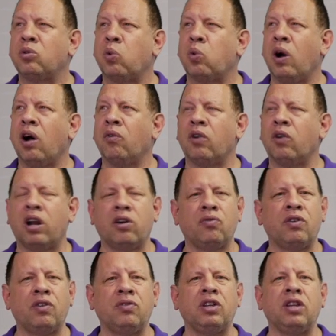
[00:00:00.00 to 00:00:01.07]
twelve or one hundred
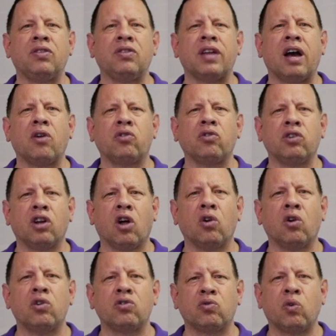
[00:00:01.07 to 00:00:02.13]
fifteen thousand
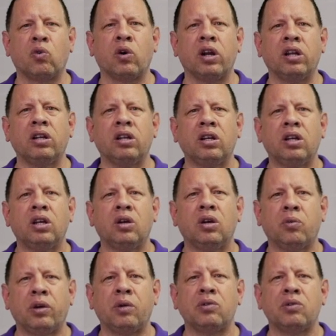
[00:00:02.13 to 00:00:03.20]
dollars for it
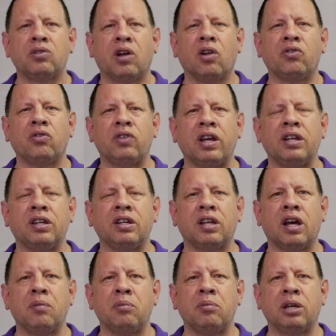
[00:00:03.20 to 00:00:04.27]
when it was all said and
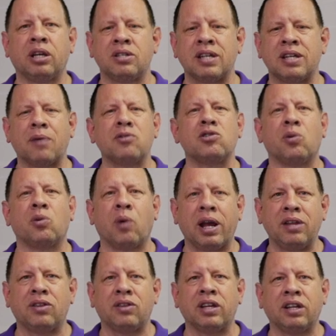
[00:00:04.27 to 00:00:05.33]
done, because that was the
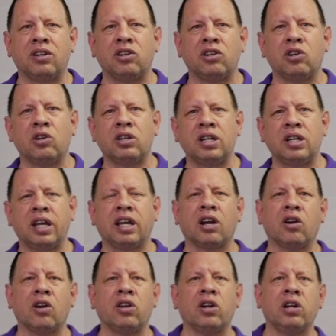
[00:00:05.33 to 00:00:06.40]
right thing to do to take
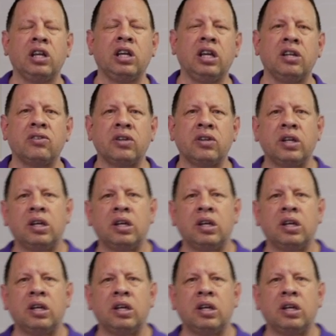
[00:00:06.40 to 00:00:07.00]
care of their needs.